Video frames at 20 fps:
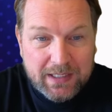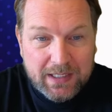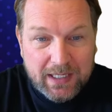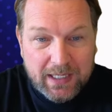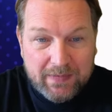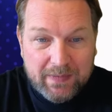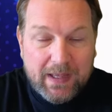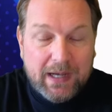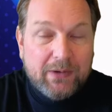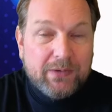
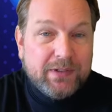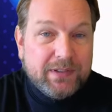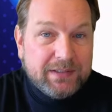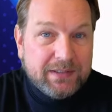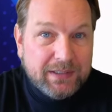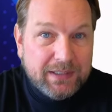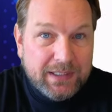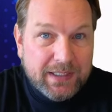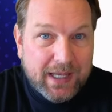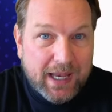And now this
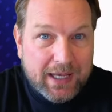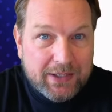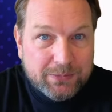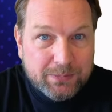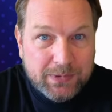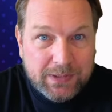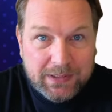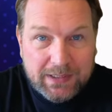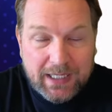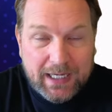lead has
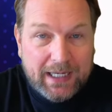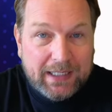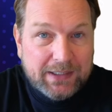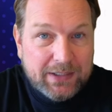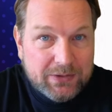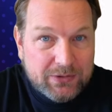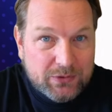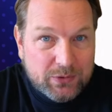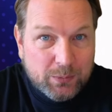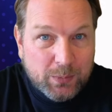been added
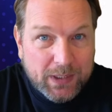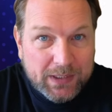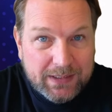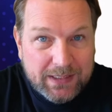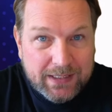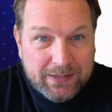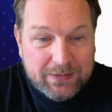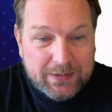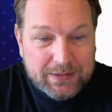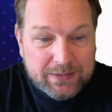to my
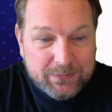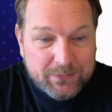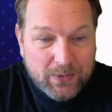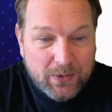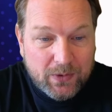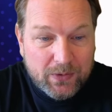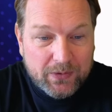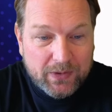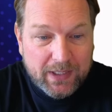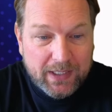dentist
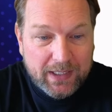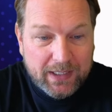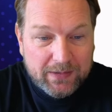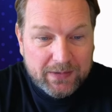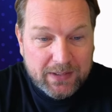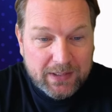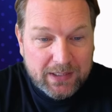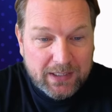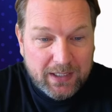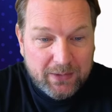folder. And
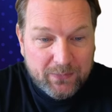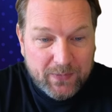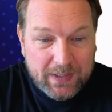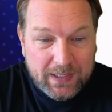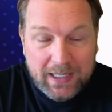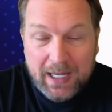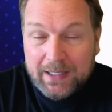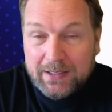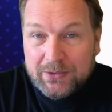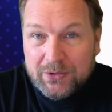if I
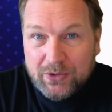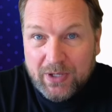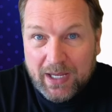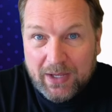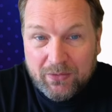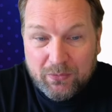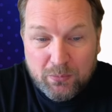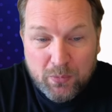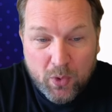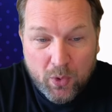like to have
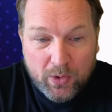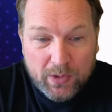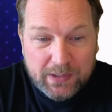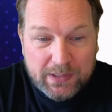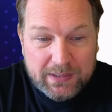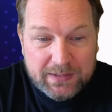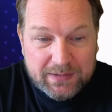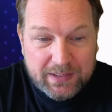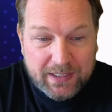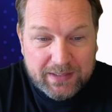more
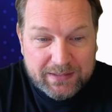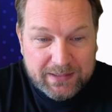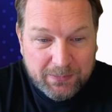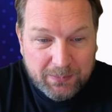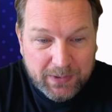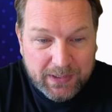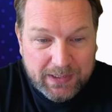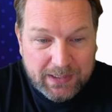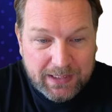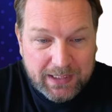leads, I
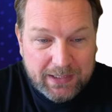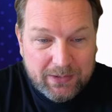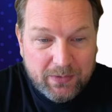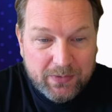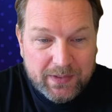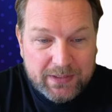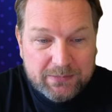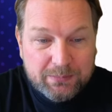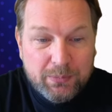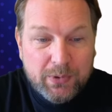simply click on
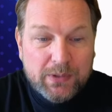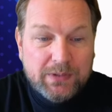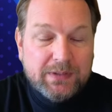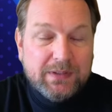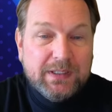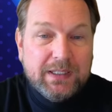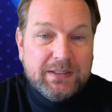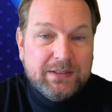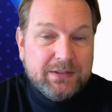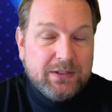this button
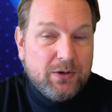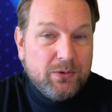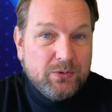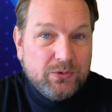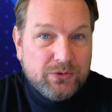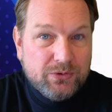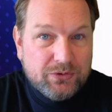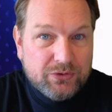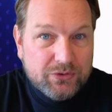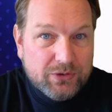and it's going to
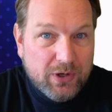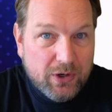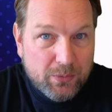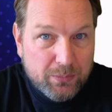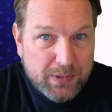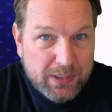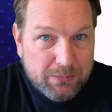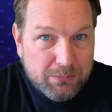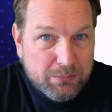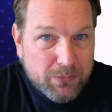show
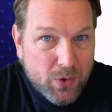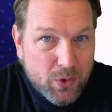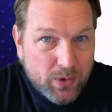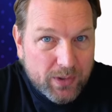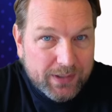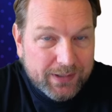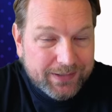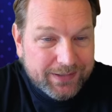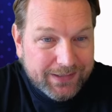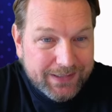me more
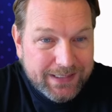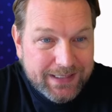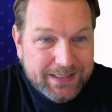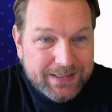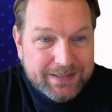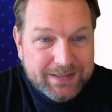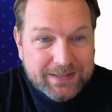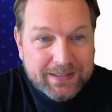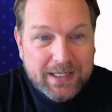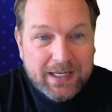
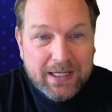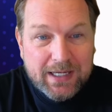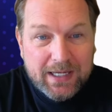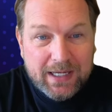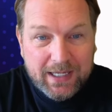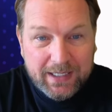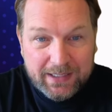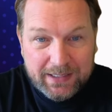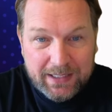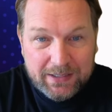leads.
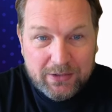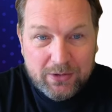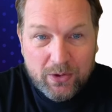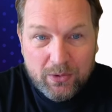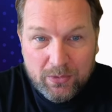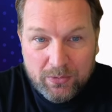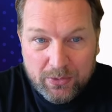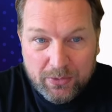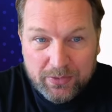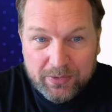And I can
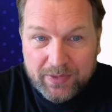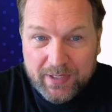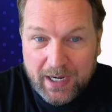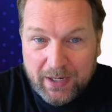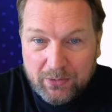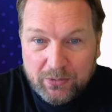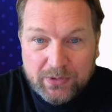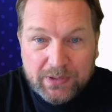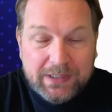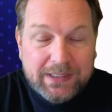go
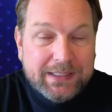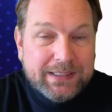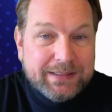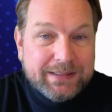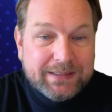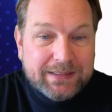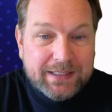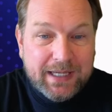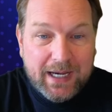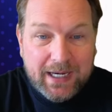down the
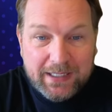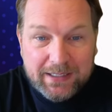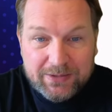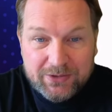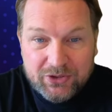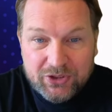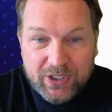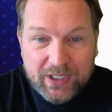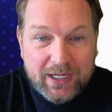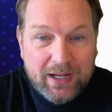list. I can
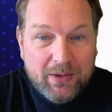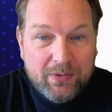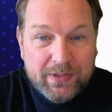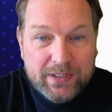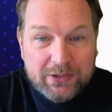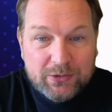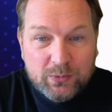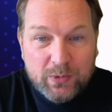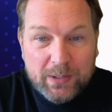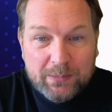check out these
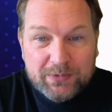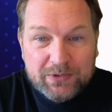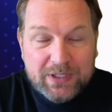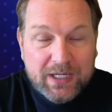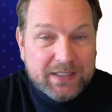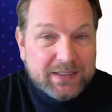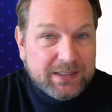websites.